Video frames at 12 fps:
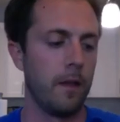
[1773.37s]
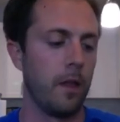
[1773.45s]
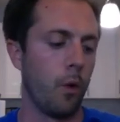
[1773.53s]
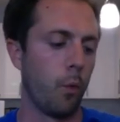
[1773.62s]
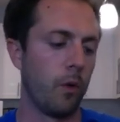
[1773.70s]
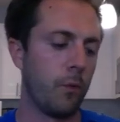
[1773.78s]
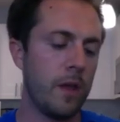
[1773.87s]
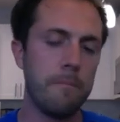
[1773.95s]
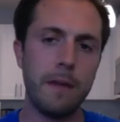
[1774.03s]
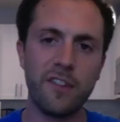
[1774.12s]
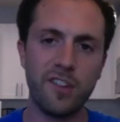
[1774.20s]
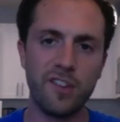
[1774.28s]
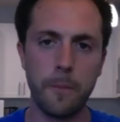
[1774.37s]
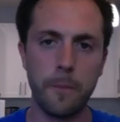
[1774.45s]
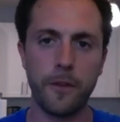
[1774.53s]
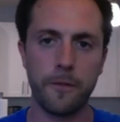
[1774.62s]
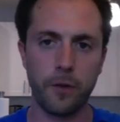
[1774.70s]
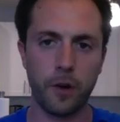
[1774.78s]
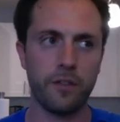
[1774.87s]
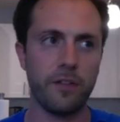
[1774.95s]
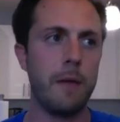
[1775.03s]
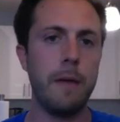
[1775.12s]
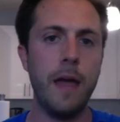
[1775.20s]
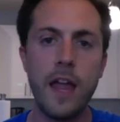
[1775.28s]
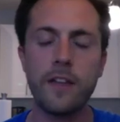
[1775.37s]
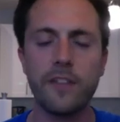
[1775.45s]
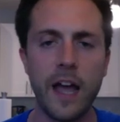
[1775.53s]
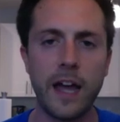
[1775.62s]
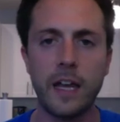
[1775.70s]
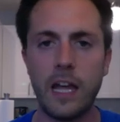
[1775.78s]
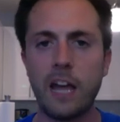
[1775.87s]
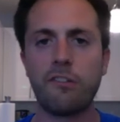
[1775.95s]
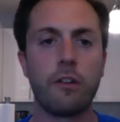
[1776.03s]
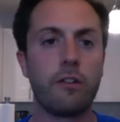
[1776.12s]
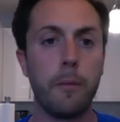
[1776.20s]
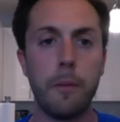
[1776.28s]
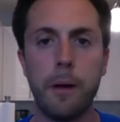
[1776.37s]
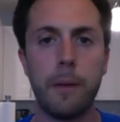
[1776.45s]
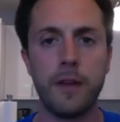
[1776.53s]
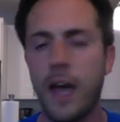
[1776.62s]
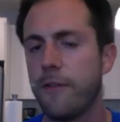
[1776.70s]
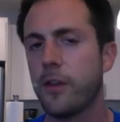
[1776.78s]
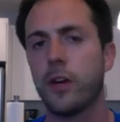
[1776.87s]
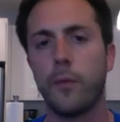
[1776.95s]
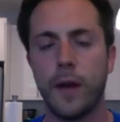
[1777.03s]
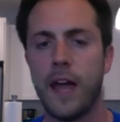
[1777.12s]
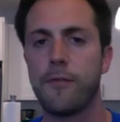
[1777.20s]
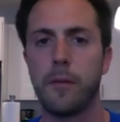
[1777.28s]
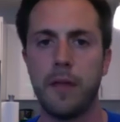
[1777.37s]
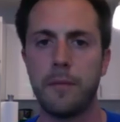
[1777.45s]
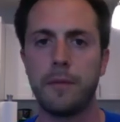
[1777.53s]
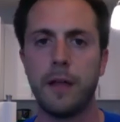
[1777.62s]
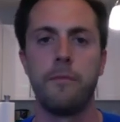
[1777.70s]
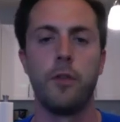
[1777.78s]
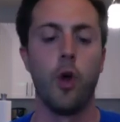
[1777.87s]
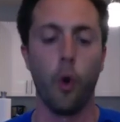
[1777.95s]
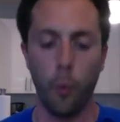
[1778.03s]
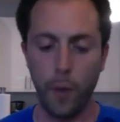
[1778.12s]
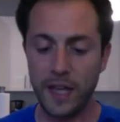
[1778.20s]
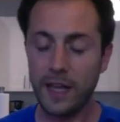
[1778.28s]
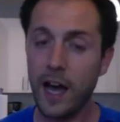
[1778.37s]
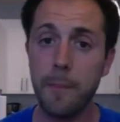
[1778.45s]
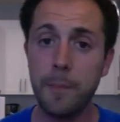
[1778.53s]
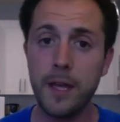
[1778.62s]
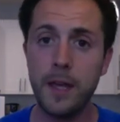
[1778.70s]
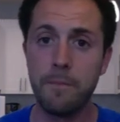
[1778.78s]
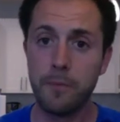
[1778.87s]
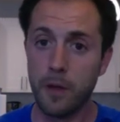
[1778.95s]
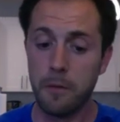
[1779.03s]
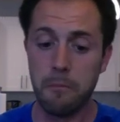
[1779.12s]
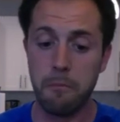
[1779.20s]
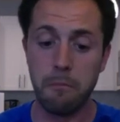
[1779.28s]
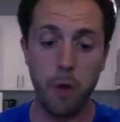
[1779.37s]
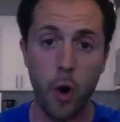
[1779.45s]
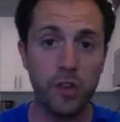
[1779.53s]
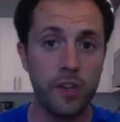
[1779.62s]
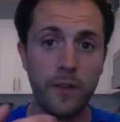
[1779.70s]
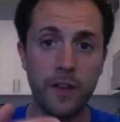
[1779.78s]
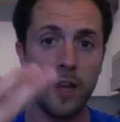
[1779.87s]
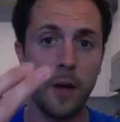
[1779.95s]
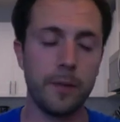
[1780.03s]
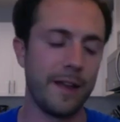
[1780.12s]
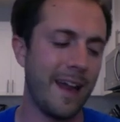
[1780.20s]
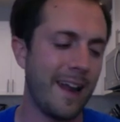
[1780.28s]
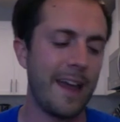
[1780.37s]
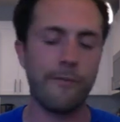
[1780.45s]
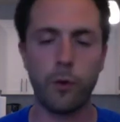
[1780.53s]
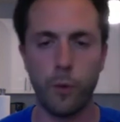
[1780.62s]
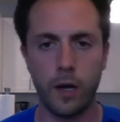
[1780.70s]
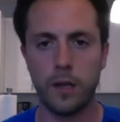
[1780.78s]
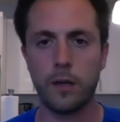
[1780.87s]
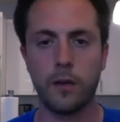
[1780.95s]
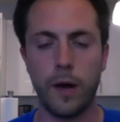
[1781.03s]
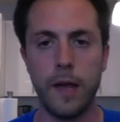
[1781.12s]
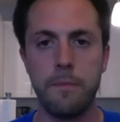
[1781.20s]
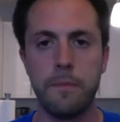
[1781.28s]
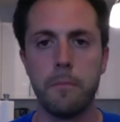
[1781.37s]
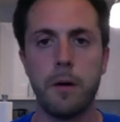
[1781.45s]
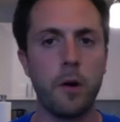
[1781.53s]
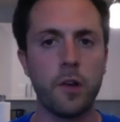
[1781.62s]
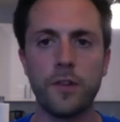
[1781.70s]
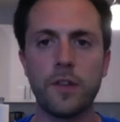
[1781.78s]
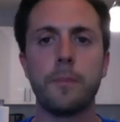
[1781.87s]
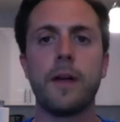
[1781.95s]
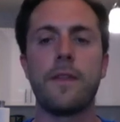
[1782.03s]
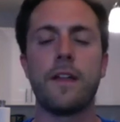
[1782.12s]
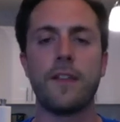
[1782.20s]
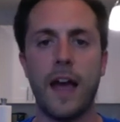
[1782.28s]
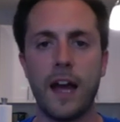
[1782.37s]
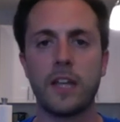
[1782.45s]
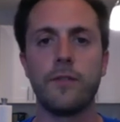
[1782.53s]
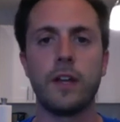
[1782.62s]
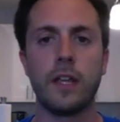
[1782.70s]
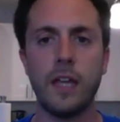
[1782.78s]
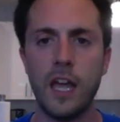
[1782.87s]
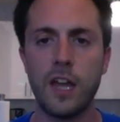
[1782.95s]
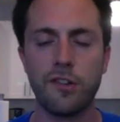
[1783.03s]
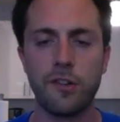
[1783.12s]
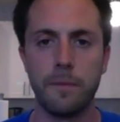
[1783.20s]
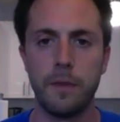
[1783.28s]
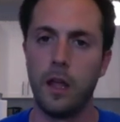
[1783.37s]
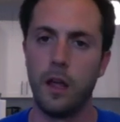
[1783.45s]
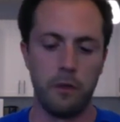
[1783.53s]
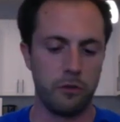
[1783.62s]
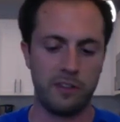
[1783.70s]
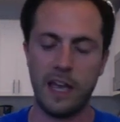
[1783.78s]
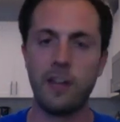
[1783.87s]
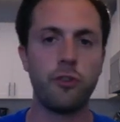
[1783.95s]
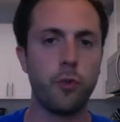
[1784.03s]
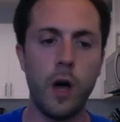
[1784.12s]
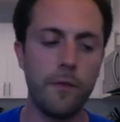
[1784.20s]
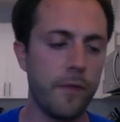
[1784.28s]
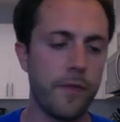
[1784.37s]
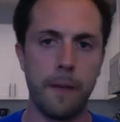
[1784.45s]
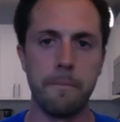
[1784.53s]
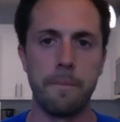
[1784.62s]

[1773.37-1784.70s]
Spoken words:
When we message him for the first time, hey, it's Zach and Ashley, super pumped to have you here, whatever, blah, blah, blah. We copy most of his upline, not everyone, right? But most of his upline that's active and engaged. 10, 12 of them.